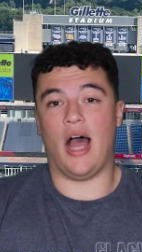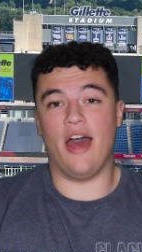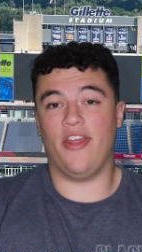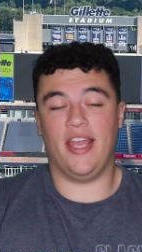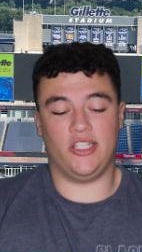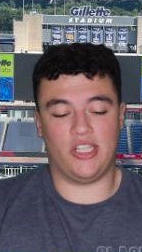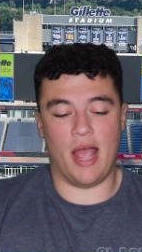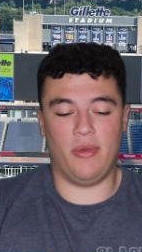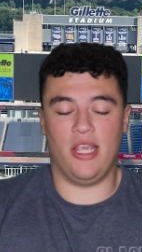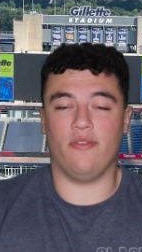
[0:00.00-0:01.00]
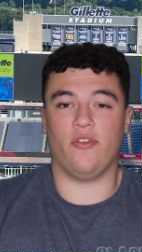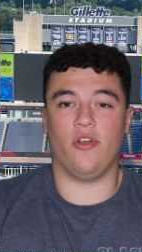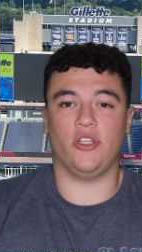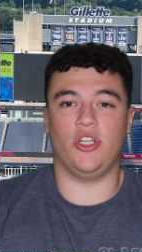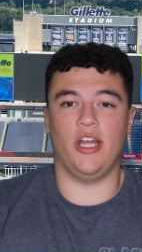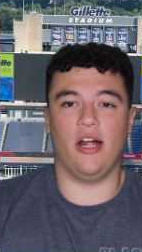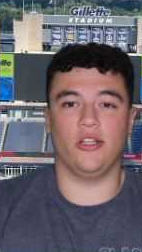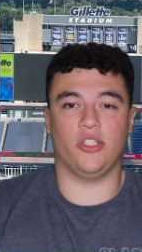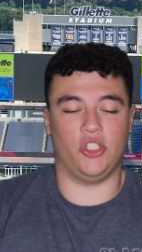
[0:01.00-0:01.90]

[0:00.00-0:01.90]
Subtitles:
I think it's time to give Christian Ellis a